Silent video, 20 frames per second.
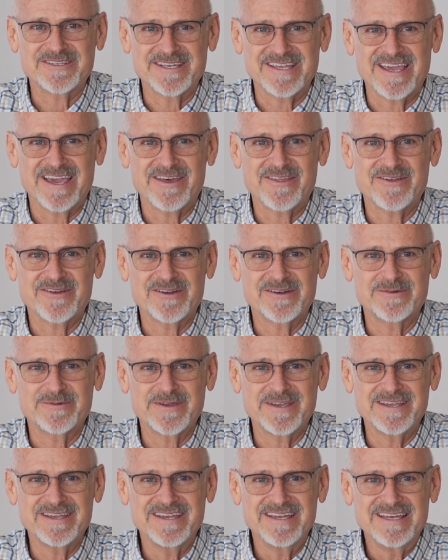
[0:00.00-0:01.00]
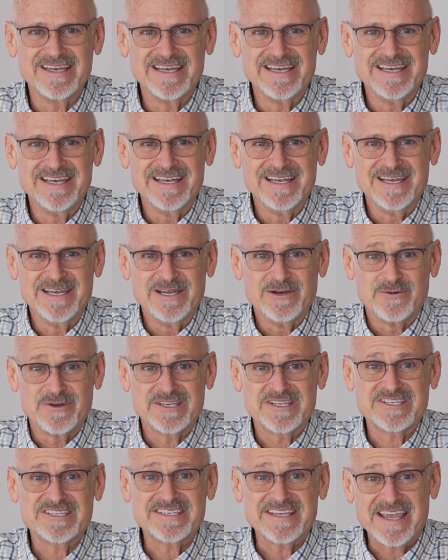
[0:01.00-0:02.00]
together and
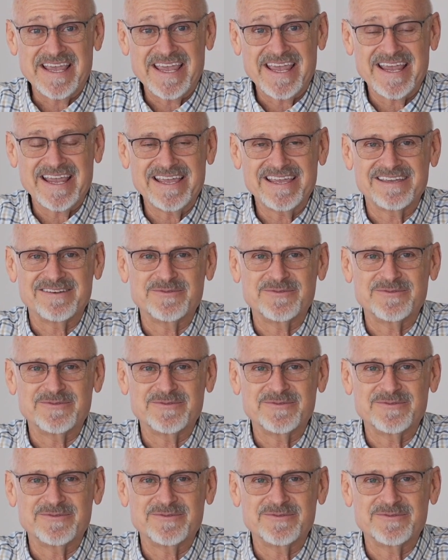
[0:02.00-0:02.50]
we sing